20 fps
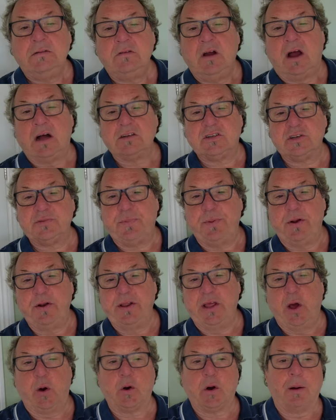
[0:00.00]
Well, I've just been on
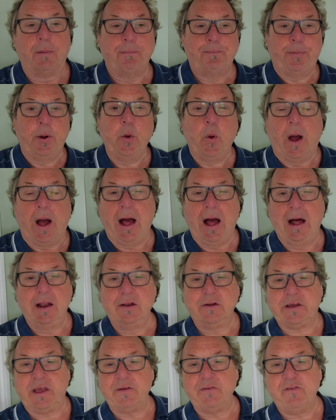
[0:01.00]
the old computer
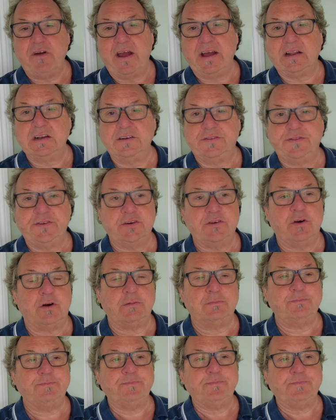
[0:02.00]
looking around for,